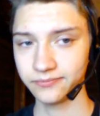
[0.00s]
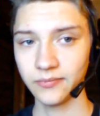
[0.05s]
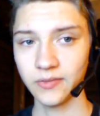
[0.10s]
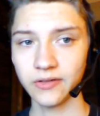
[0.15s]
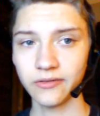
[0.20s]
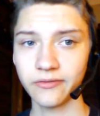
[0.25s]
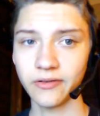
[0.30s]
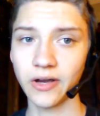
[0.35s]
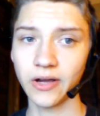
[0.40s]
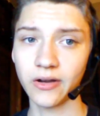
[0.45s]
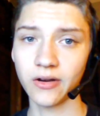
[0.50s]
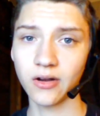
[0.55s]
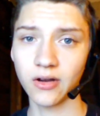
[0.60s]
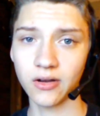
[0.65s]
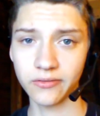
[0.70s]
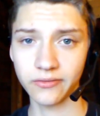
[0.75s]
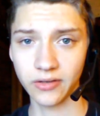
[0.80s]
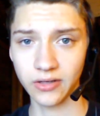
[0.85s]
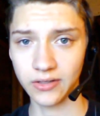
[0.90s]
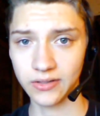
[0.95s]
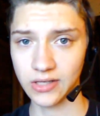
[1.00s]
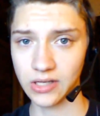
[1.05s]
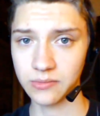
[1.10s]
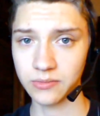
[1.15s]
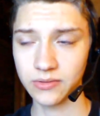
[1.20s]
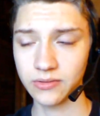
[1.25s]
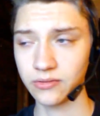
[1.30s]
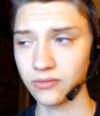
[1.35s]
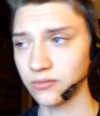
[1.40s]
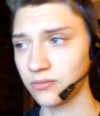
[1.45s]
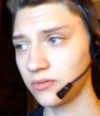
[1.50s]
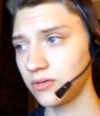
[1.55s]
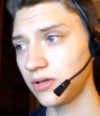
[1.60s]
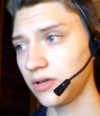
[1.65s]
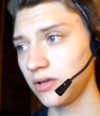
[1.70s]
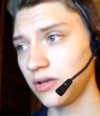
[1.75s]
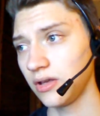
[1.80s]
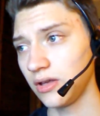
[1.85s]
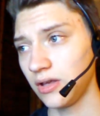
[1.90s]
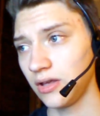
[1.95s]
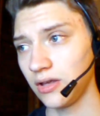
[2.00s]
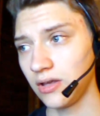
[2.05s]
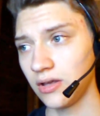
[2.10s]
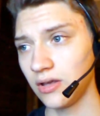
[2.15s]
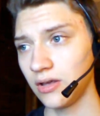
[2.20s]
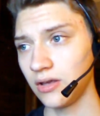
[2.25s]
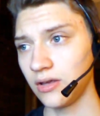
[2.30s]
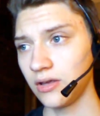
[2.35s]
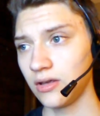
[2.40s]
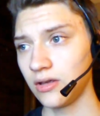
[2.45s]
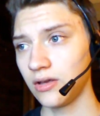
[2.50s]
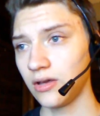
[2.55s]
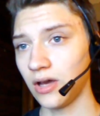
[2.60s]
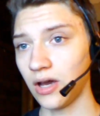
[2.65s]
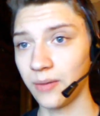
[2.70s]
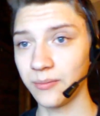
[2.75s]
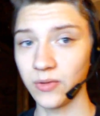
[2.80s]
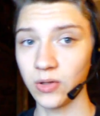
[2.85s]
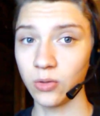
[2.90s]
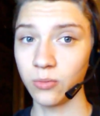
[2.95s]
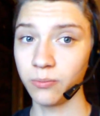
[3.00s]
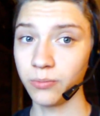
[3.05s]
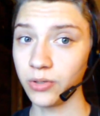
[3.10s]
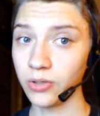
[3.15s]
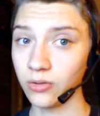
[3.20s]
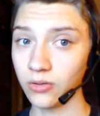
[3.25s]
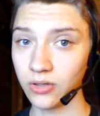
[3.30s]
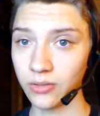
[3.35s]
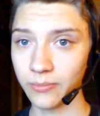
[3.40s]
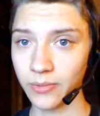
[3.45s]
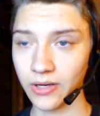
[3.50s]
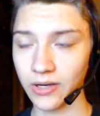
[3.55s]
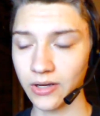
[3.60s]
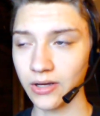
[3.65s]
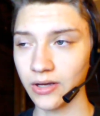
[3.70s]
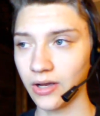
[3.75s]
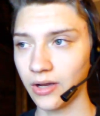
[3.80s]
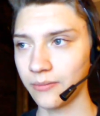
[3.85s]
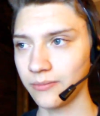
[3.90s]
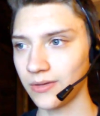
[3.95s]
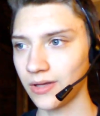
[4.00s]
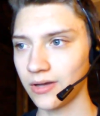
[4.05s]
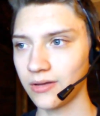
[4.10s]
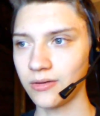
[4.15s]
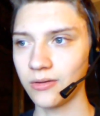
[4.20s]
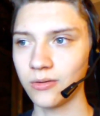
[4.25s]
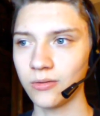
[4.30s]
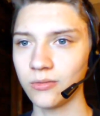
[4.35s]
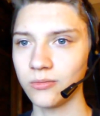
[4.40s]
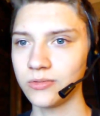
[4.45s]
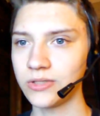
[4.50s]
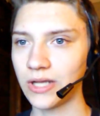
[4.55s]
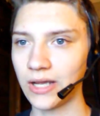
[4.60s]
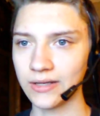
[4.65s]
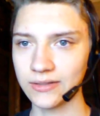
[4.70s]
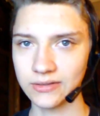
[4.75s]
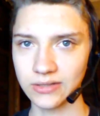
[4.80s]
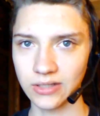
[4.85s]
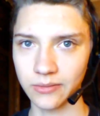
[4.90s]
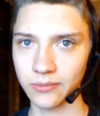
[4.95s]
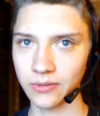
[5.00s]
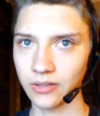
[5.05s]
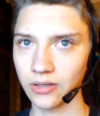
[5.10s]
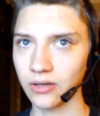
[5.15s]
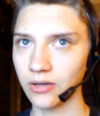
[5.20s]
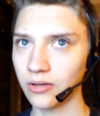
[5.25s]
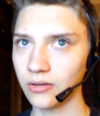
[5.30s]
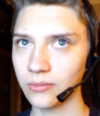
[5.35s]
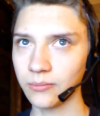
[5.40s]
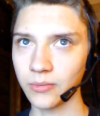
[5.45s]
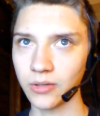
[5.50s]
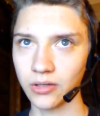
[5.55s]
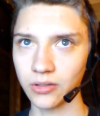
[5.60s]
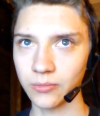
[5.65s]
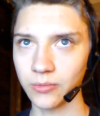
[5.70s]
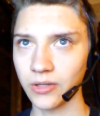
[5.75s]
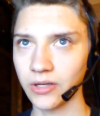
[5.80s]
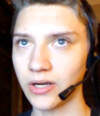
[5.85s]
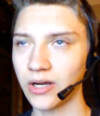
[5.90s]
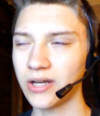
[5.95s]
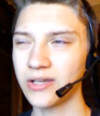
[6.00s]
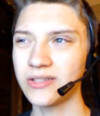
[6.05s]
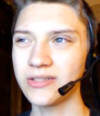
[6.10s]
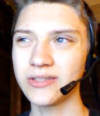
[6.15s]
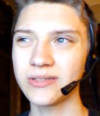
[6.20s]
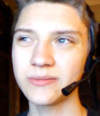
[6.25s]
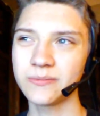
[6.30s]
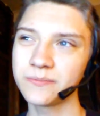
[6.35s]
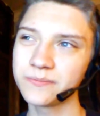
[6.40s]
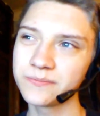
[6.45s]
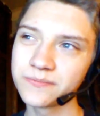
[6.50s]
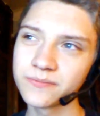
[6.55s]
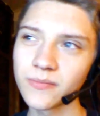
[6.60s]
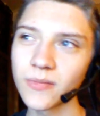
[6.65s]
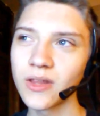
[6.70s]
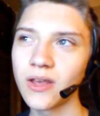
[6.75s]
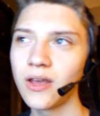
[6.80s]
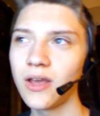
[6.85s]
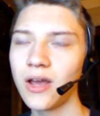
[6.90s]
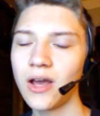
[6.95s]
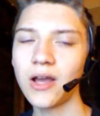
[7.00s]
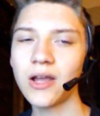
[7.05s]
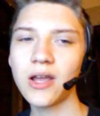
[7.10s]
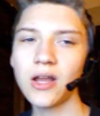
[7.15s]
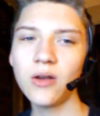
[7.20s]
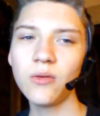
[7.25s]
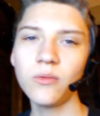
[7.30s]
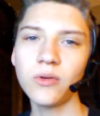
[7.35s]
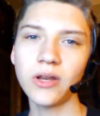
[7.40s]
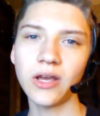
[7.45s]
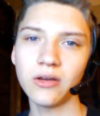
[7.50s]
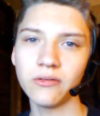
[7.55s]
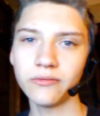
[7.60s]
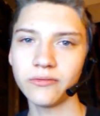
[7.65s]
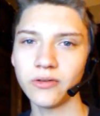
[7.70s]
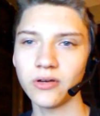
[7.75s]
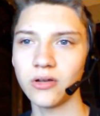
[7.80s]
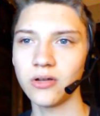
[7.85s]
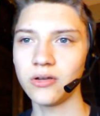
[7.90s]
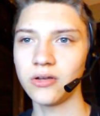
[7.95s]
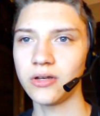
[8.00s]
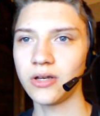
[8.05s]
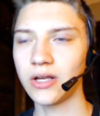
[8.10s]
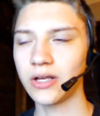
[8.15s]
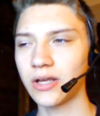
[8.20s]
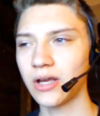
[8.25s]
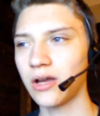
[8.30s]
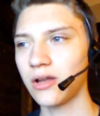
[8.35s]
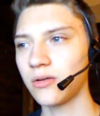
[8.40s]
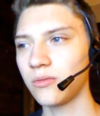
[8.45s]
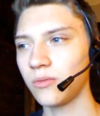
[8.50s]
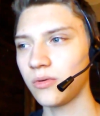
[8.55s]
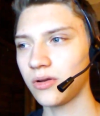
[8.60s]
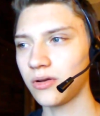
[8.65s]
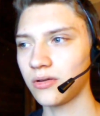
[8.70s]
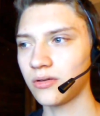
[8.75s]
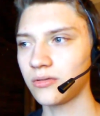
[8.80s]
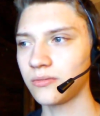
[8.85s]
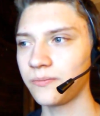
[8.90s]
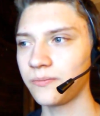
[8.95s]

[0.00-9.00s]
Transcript: to fire off anytime soon. I'm no PewDiePie, I'm not no Jacksepticeye or Markiplier, I just I kind of want to have fun and I kind of want